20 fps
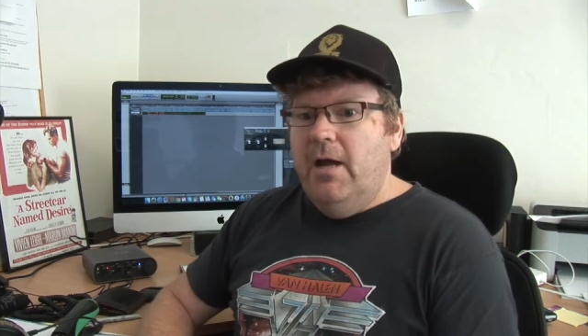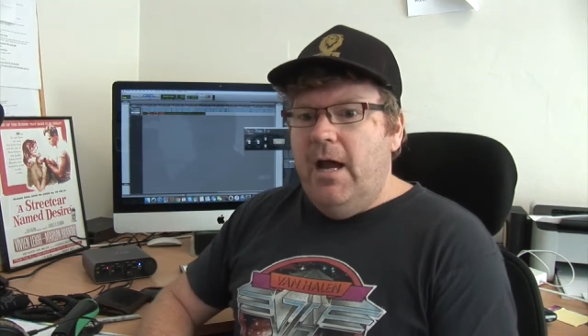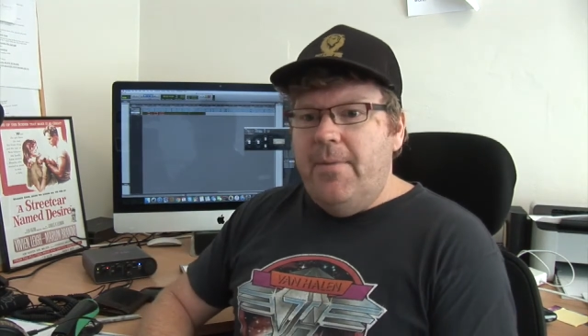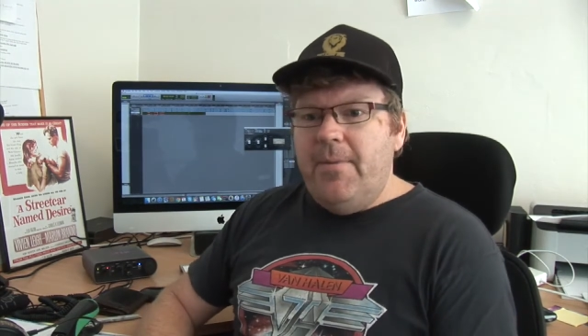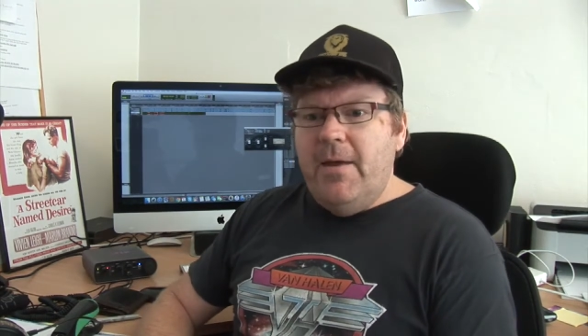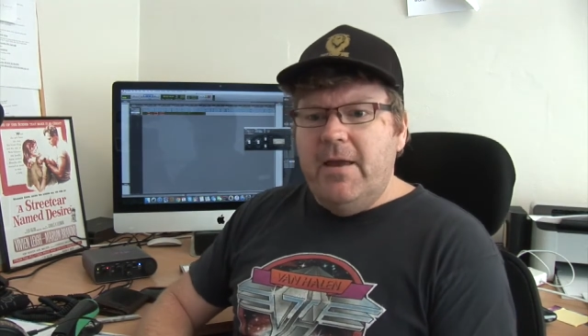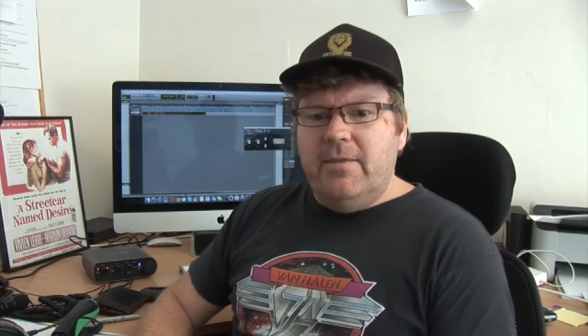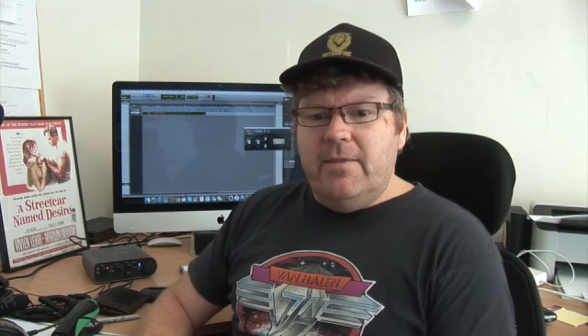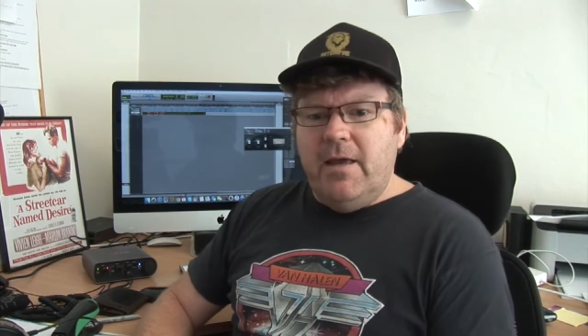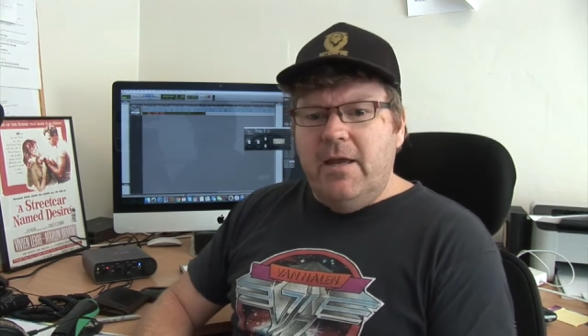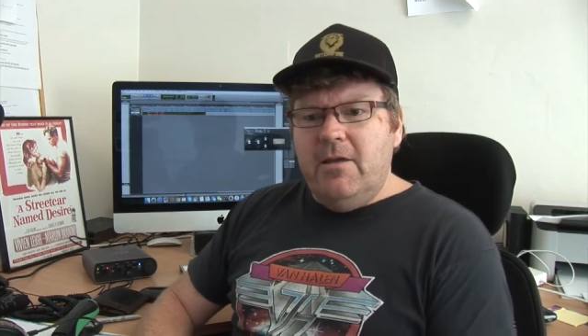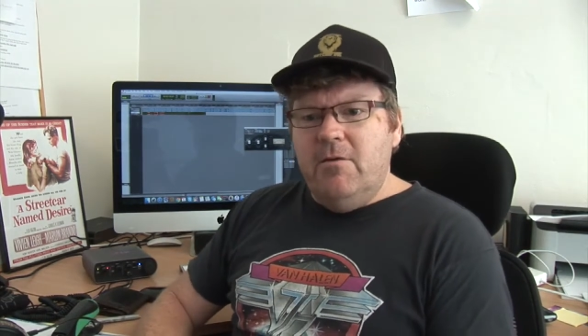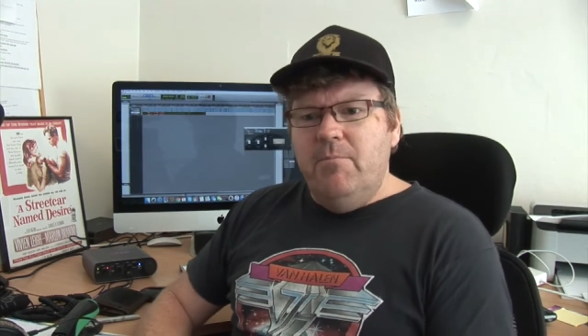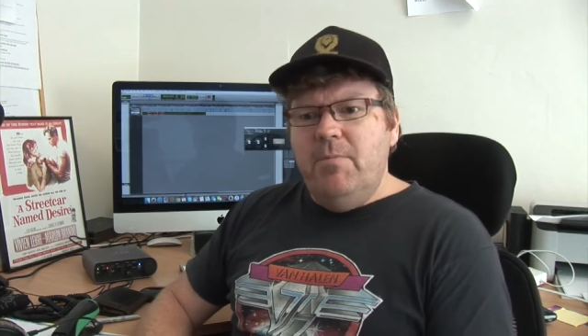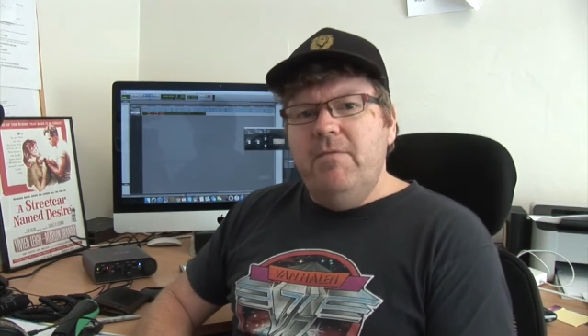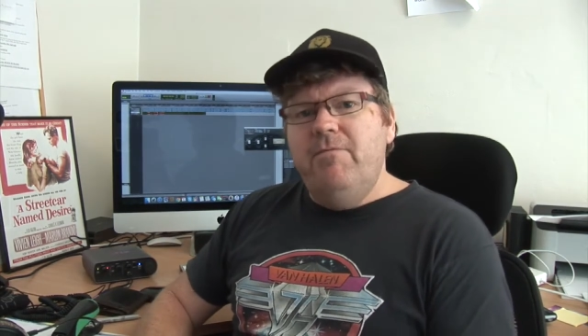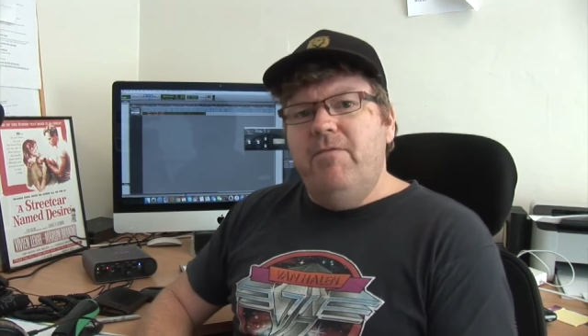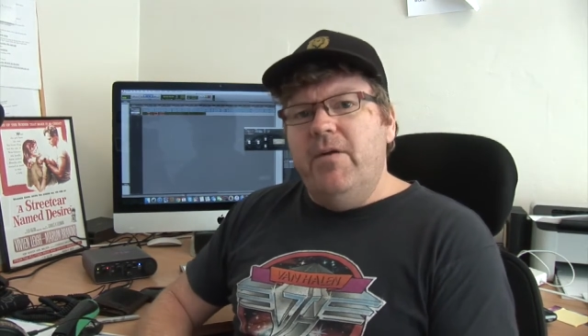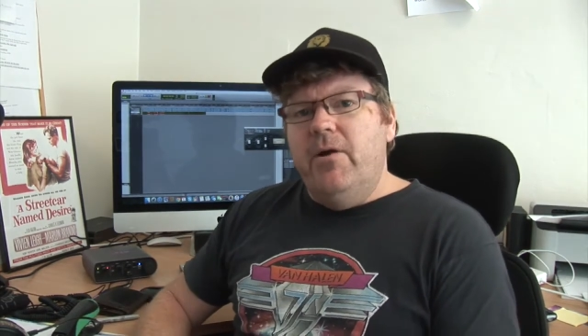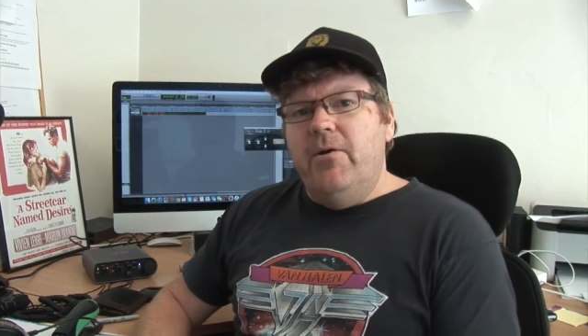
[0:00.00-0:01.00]
and they
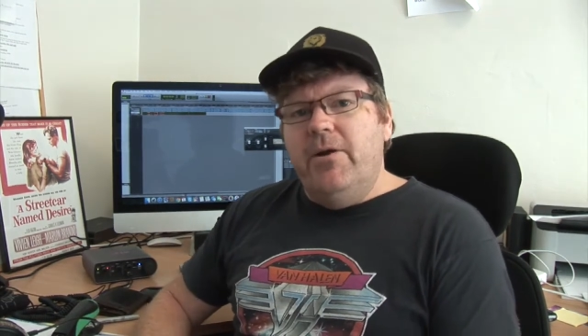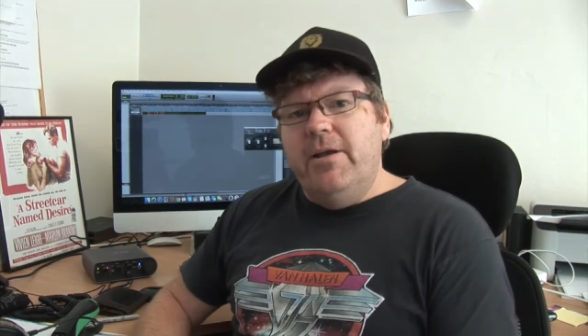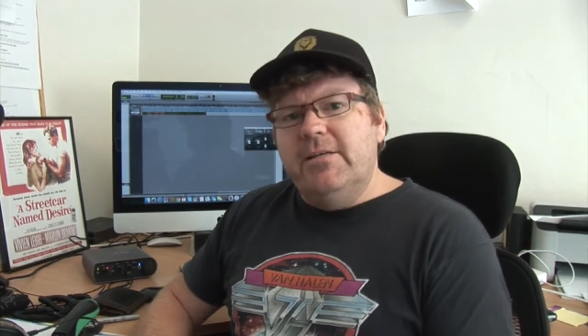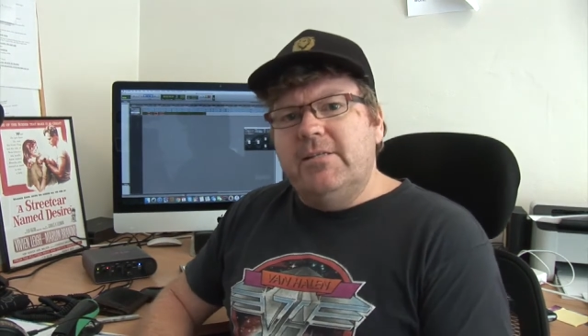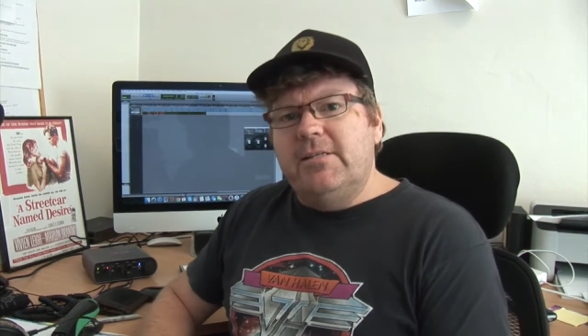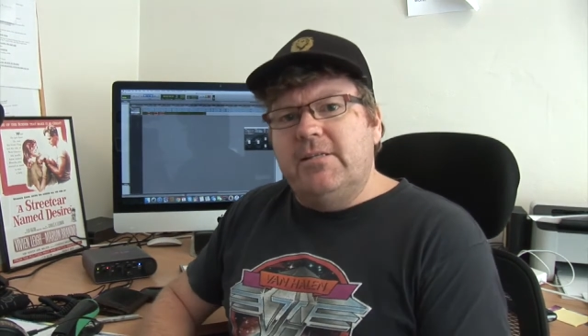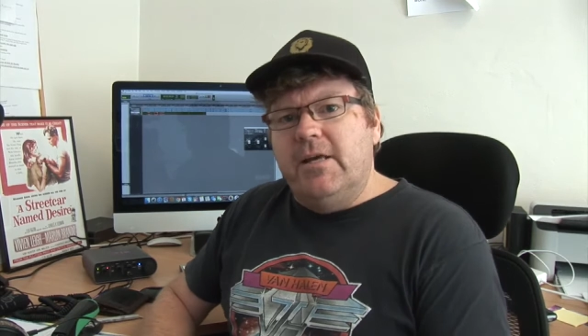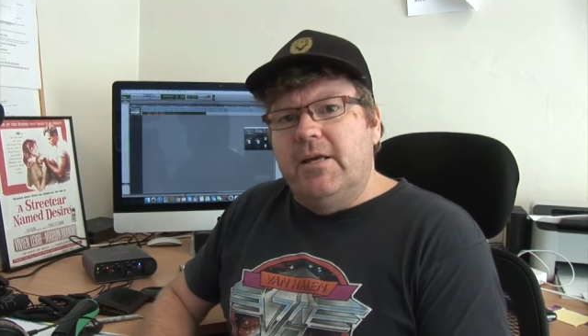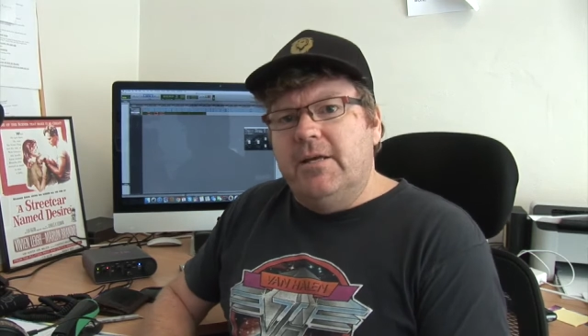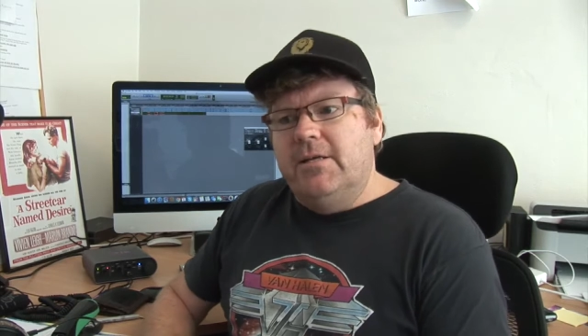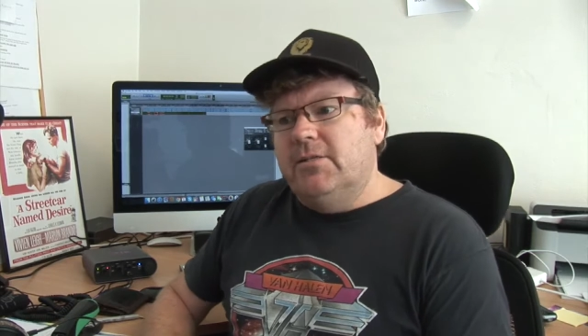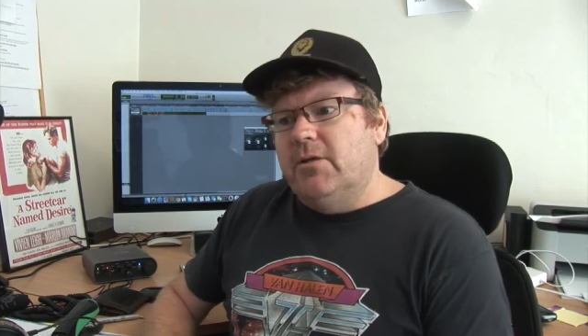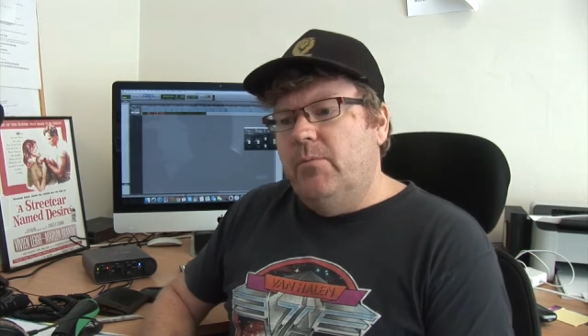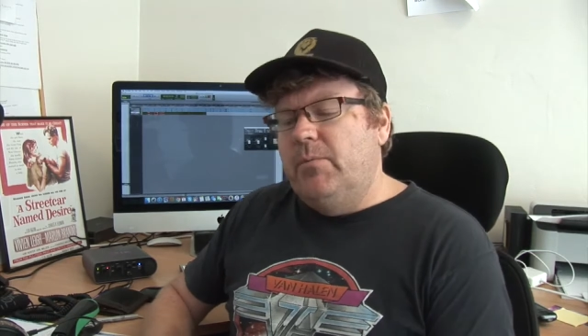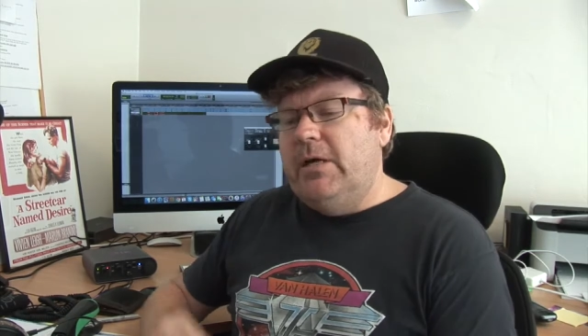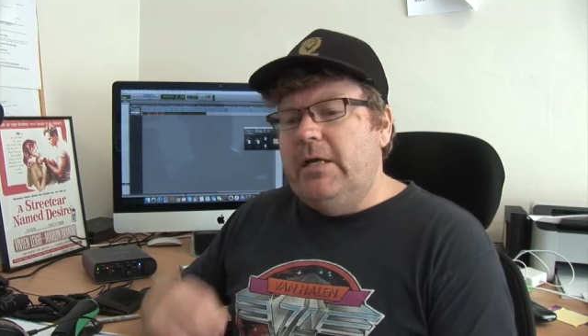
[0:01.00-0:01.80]
could be various things.